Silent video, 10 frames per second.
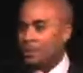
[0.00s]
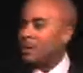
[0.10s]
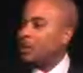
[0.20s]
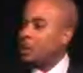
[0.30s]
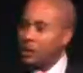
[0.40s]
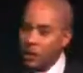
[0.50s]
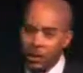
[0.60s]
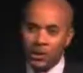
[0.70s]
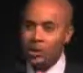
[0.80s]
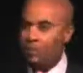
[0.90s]
that are
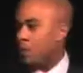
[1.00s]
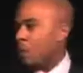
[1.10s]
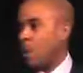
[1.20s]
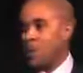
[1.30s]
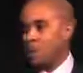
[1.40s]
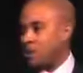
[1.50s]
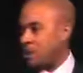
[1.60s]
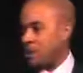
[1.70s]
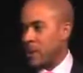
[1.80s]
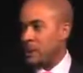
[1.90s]
looking for a way to
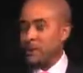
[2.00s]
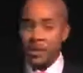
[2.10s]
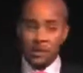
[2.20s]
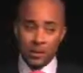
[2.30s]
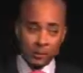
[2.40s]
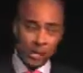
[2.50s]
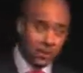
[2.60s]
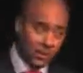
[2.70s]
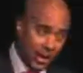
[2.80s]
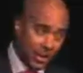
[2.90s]
generate some income.
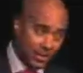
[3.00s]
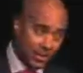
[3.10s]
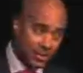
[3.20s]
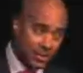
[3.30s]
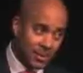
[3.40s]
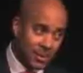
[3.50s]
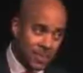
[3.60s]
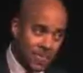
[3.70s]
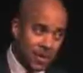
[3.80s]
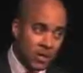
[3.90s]
Yes or yes?
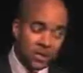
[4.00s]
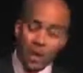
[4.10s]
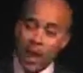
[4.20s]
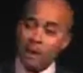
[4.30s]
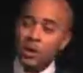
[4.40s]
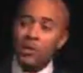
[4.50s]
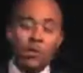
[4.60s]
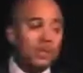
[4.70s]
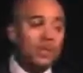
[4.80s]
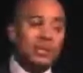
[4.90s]
Yes. So I know
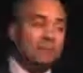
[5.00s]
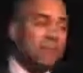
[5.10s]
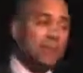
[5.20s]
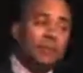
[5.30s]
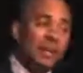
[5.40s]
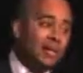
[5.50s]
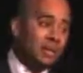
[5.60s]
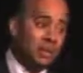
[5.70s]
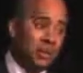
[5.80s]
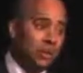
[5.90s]
that this can be a
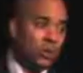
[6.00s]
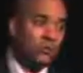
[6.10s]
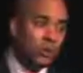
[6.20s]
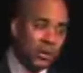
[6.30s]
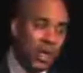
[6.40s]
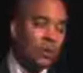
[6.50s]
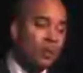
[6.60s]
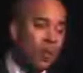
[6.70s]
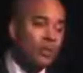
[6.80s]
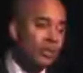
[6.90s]
blessing to you if you take
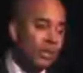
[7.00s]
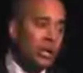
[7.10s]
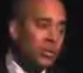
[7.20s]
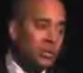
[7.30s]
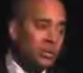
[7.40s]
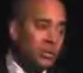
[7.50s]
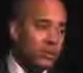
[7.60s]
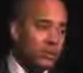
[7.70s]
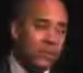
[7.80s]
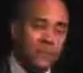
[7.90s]
what we're sharing
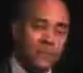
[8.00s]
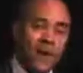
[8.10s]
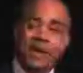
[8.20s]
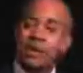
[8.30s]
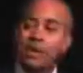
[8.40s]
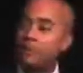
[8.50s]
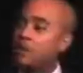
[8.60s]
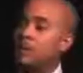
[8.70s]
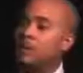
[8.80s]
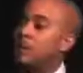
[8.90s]
seriously. And the fact that I've
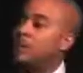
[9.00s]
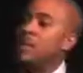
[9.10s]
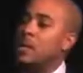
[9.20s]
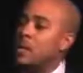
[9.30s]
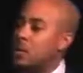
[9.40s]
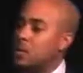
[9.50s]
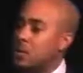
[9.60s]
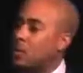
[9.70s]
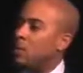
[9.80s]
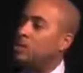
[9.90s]
done this for many years,
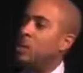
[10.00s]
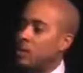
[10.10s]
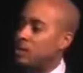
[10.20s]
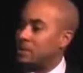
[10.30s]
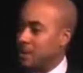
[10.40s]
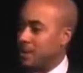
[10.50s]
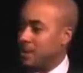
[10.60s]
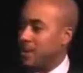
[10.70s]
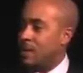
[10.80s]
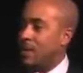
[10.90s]
I want you to
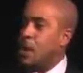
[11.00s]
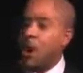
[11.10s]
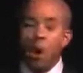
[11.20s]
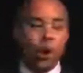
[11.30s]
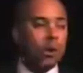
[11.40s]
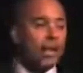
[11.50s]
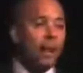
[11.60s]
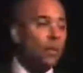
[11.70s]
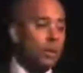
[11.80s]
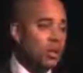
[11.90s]
understand. All
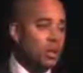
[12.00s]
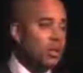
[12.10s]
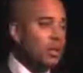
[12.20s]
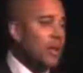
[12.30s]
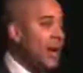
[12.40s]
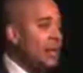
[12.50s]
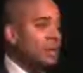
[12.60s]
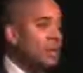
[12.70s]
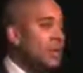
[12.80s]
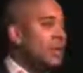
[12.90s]
I want to do tonight
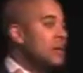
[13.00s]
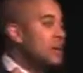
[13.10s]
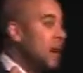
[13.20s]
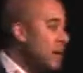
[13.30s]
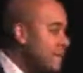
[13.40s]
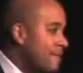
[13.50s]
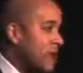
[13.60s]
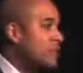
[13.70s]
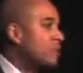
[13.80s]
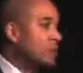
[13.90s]
is be a
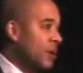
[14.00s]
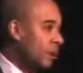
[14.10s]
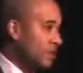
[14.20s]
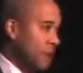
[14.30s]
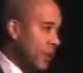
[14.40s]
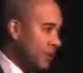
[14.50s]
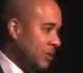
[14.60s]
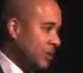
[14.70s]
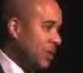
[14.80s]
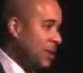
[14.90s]
vessel for
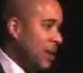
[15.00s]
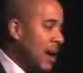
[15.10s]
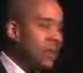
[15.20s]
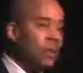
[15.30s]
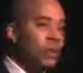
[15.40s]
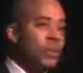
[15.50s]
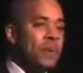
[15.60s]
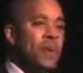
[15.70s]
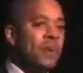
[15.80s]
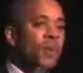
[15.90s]
information. I want you to
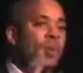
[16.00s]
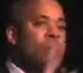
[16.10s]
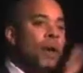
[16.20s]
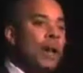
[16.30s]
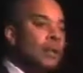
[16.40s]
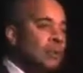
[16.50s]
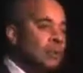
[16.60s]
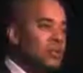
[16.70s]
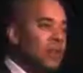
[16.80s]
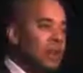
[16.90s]
be able to walk out of
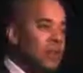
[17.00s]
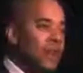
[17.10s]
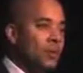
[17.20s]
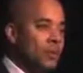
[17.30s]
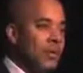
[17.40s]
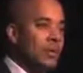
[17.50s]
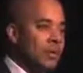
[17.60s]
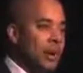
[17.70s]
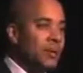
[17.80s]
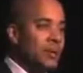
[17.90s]
these doors after we
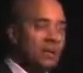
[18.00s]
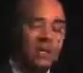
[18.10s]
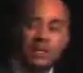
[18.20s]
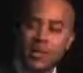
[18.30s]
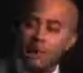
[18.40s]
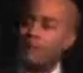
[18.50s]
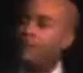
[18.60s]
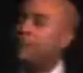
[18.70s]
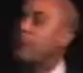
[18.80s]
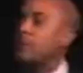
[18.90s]
get done with this and have a
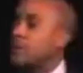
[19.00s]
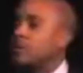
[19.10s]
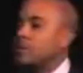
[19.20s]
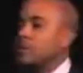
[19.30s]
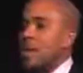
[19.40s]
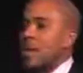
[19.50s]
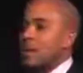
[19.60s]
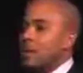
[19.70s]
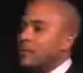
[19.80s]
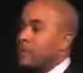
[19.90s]
full
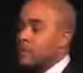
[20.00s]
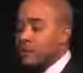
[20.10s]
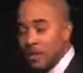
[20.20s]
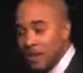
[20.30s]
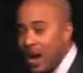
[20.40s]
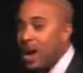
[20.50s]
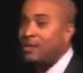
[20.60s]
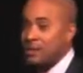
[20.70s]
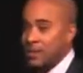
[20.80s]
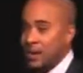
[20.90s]
understanding of the
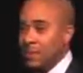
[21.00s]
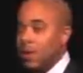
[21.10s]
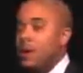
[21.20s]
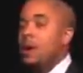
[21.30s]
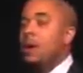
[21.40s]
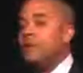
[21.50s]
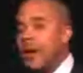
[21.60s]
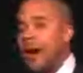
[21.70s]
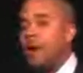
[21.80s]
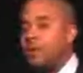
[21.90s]
concept of
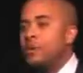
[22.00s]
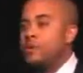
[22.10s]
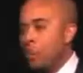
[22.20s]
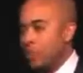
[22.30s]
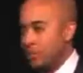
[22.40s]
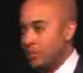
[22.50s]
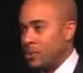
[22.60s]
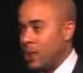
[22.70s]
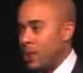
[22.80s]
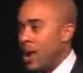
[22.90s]
how this
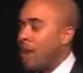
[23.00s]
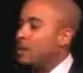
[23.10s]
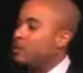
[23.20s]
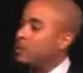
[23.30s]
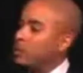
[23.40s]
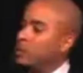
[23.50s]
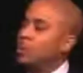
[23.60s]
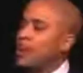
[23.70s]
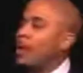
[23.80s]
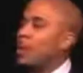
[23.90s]
works. And if you
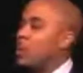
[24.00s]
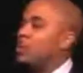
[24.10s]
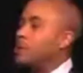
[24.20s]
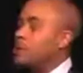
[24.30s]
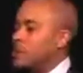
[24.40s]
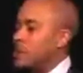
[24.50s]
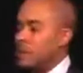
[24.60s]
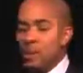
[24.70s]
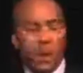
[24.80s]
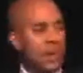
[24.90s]
like what you see,
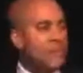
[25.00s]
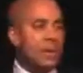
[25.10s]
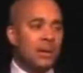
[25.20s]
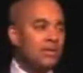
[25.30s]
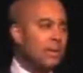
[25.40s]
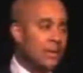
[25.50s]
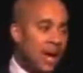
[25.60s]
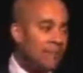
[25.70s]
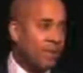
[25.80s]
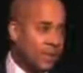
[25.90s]
the way many of us
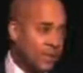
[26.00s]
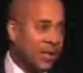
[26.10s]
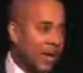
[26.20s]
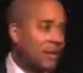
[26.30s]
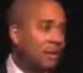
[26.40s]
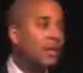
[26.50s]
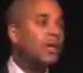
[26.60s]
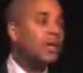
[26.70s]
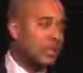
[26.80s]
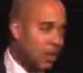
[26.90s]
obviously liked what
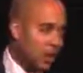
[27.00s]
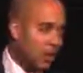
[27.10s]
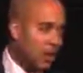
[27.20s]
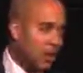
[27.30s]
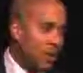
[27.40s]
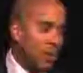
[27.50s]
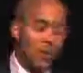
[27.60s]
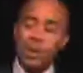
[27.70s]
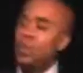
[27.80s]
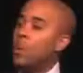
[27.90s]
we saw,
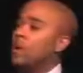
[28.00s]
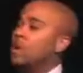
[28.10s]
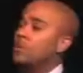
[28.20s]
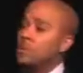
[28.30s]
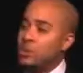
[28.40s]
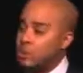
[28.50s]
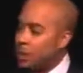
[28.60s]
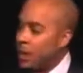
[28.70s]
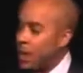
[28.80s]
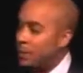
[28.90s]
then we welcome you to the
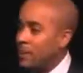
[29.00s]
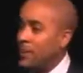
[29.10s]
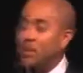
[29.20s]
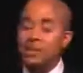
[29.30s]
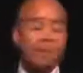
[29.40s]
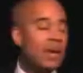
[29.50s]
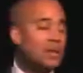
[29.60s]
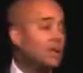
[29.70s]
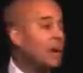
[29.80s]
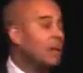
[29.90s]
family and let's make
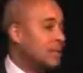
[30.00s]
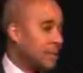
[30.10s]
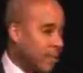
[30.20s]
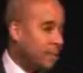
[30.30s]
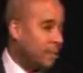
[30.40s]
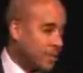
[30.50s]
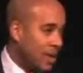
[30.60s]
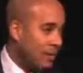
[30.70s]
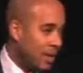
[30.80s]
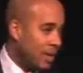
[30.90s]
some money together. Is
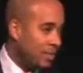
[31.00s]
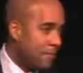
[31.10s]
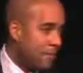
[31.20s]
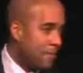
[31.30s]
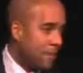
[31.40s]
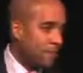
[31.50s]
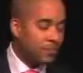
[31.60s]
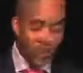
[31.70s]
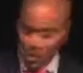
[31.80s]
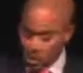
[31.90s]
that fair?
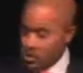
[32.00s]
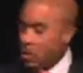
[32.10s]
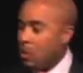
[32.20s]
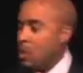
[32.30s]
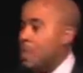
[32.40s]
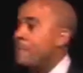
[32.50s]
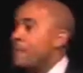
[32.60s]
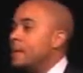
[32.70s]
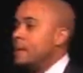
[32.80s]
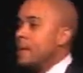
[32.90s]
Yes. So with that
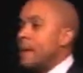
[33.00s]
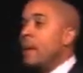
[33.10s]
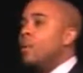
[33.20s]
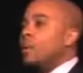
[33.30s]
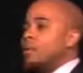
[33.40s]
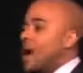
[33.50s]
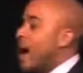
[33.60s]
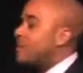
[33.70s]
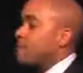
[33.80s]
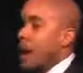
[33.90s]
being said, I want to
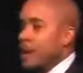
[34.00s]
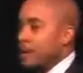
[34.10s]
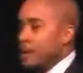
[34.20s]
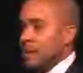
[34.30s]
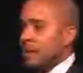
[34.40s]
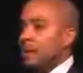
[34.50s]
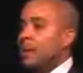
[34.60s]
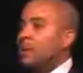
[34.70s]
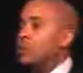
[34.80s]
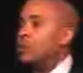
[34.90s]
dive right into this and
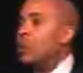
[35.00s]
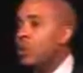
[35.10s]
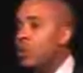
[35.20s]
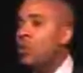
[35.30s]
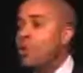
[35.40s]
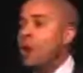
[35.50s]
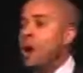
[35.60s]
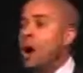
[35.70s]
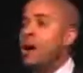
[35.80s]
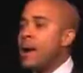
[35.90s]
let you know who
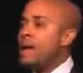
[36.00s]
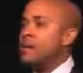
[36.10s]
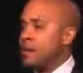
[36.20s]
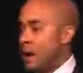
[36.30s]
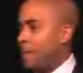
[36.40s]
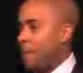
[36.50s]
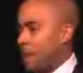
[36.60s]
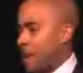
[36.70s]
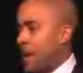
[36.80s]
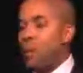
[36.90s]
we are as a
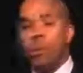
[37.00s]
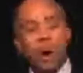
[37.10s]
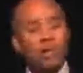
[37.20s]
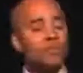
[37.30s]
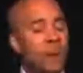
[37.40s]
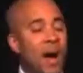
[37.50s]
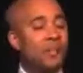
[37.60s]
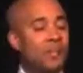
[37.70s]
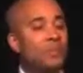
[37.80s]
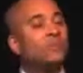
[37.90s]
company and what's
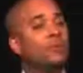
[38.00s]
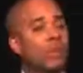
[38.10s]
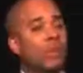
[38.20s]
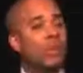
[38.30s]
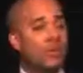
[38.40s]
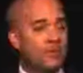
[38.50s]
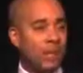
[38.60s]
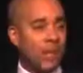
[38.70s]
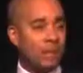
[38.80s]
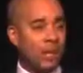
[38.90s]
possible for you and your
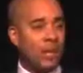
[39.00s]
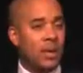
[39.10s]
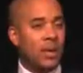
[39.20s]
family.